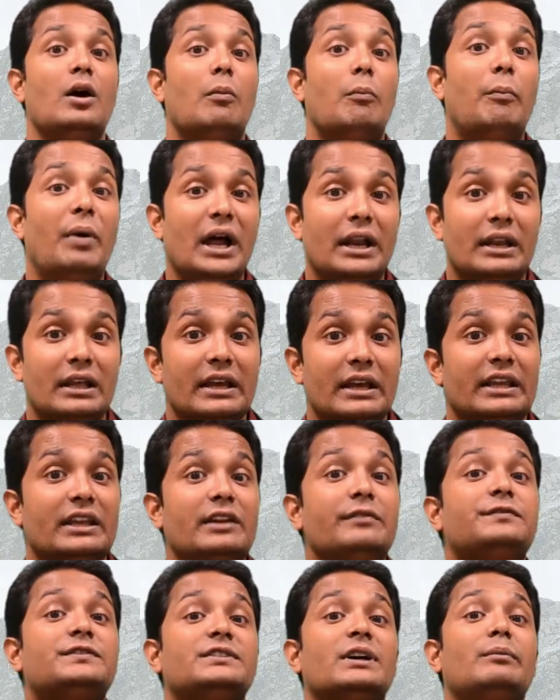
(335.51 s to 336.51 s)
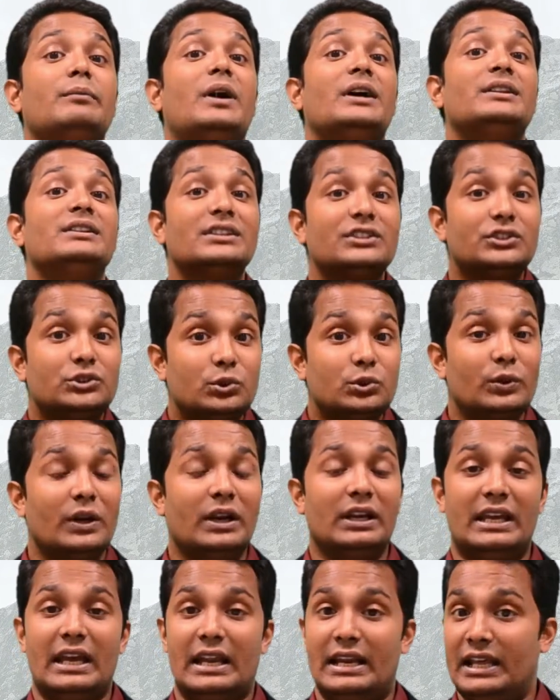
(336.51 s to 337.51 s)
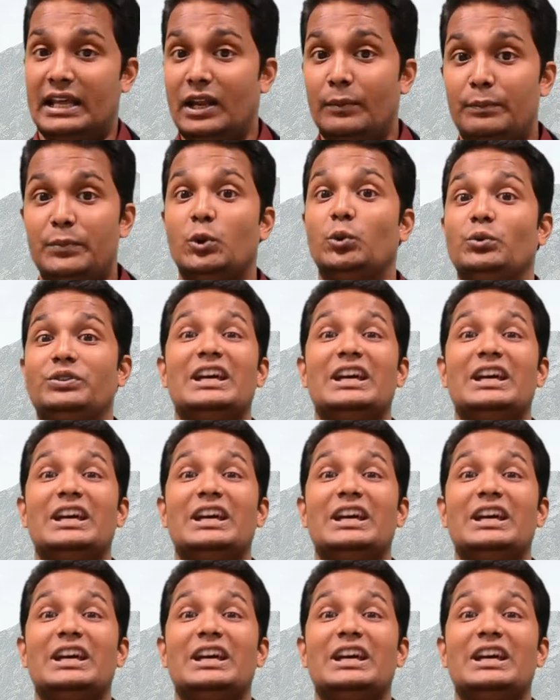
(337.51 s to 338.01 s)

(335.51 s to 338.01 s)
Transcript: but if some other student can help you,